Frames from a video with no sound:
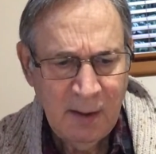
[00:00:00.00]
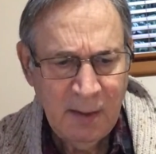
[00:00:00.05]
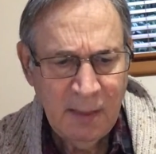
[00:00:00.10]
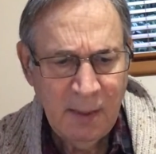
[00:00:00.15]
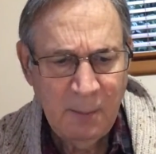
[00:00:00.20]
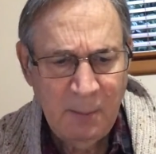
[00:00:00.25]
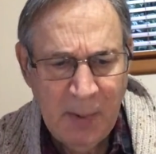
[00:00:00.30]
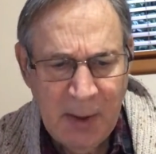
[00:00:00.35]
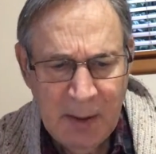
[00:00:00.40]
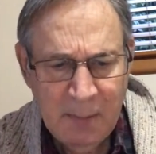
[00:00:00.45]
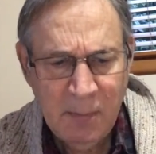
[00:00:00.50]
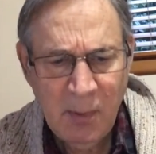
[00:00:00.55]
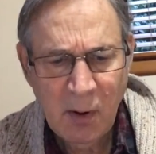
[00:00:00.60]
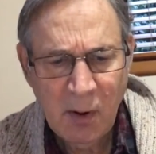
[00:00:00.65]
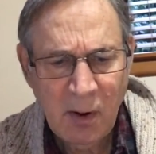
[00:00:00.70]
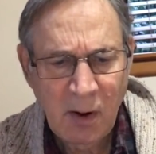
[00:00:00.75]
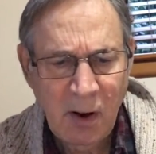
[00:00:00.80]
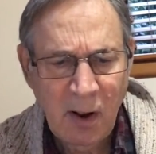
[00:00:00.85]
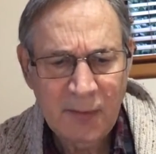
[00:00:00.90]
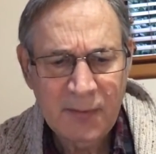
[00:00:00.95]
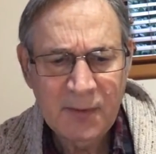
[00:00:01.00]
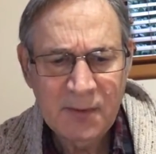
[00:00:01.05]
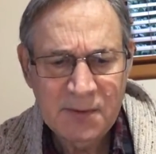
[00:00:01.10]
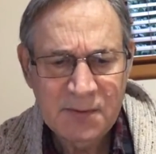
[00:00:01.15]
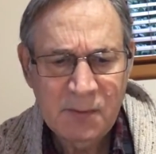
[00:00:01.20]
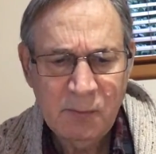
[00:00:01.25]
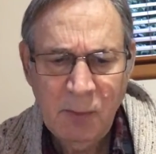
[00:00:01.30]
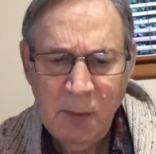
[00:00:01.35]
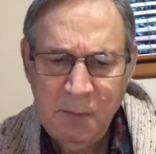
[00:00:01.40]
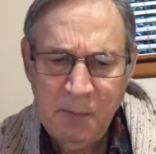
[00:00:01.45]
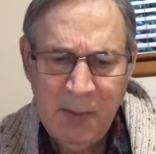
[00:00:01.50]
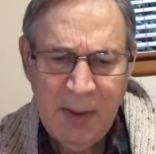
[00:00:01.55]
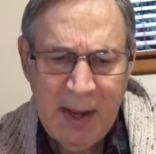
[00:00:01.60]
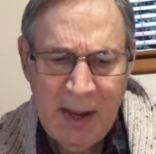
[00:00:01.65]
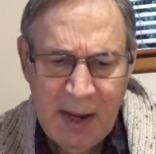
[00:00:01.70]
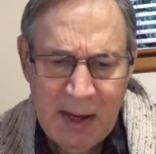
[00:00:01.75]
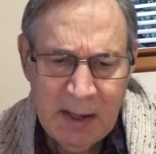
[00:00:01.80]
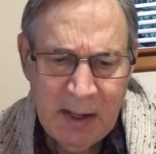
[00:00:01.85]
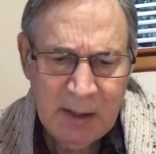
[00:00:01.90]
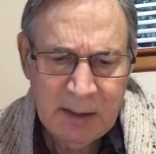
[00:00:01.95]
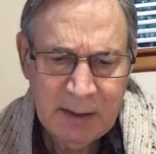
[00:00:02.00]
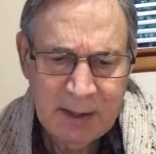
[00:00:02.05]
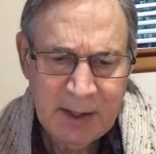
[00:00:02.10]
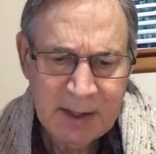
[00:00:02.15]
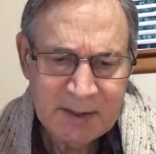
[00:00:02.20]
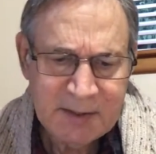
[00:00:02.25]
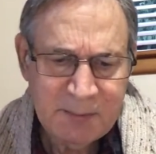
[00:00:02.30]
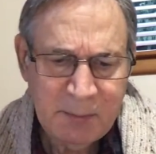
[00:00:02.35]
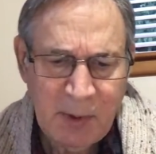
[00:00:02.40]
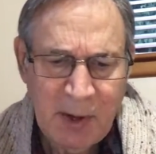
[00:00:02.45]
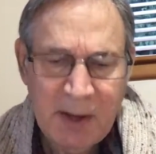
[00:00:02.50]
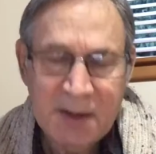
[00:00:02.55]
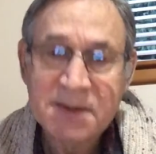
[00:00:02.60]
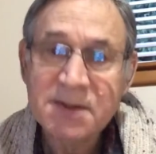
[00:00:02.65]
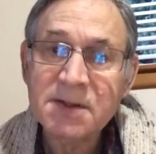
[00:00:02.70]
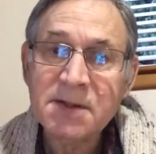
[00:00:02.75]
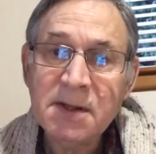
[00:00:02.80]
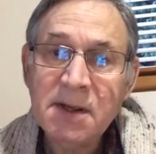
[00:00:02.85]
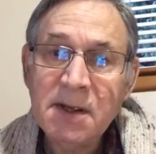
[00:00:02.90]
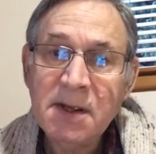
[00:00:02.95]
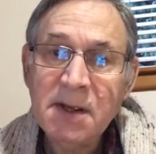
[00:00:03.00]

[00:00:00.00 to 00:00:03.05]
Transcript: The Big Book authors repeatedly express